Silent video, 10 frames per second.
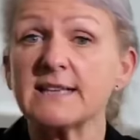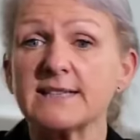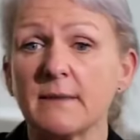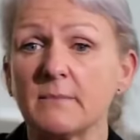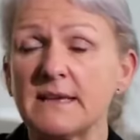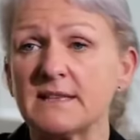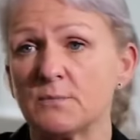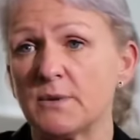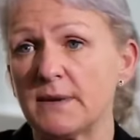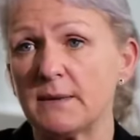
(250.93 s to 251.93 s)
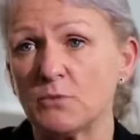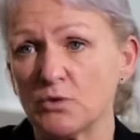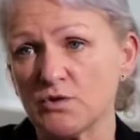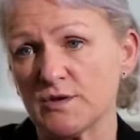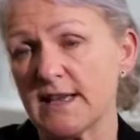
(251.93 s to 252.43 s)
yes, that means we're being
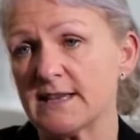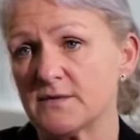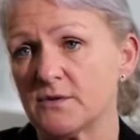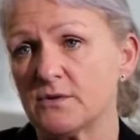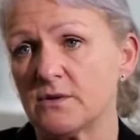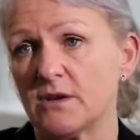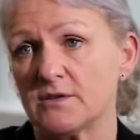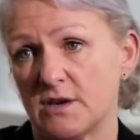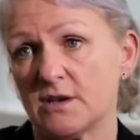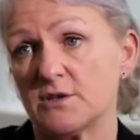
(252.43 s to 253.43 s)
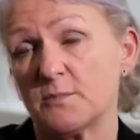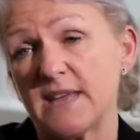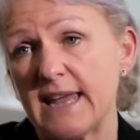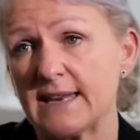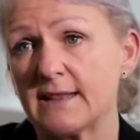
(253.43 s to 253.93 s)
more successful at, at,
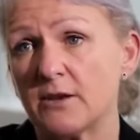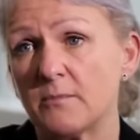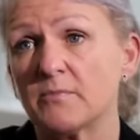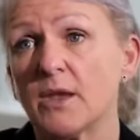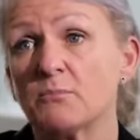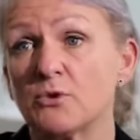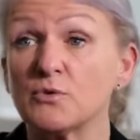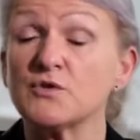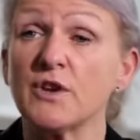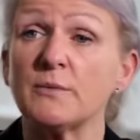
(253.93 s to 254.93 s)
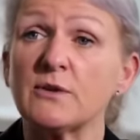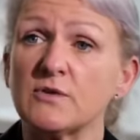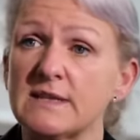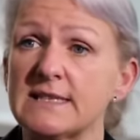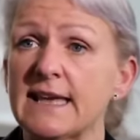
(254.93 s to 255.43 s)
obtaining them, but also it
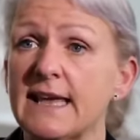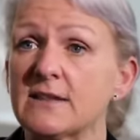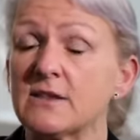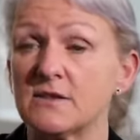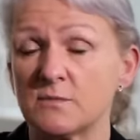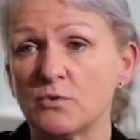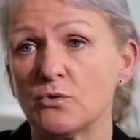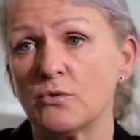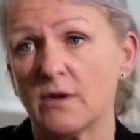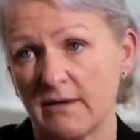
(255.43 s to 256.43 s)
could indicate that there's more